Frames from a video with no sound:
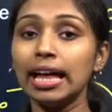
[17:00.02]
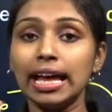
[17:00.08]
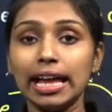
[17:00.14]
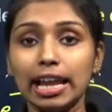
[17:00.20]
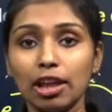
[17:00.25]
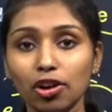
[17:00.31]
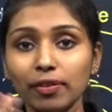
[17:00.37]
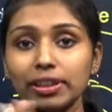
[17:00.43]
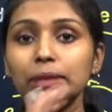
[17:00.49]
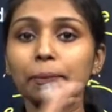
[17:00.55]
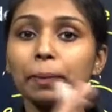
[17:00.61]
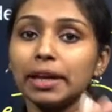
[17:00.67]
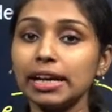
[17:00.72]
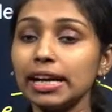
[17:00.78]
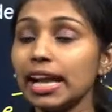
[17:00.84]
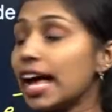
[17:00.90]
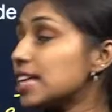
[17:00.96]
along with the
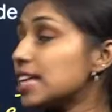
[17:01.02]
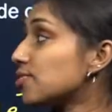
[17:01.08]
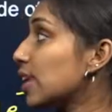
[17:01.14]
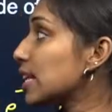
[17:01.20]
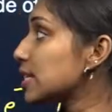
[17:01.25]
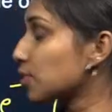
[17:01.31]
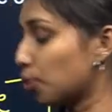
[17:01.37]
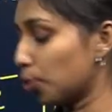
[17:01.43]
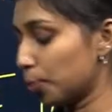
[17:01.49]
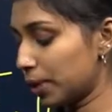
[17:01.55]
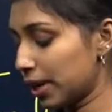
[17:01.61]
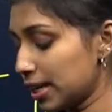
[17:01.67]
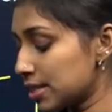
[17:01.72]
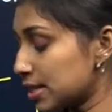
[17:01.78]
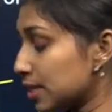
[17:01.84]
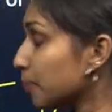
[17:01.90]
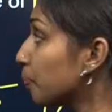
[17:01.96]
period as well as group,
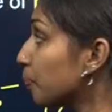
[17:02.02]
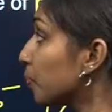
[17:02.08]
right?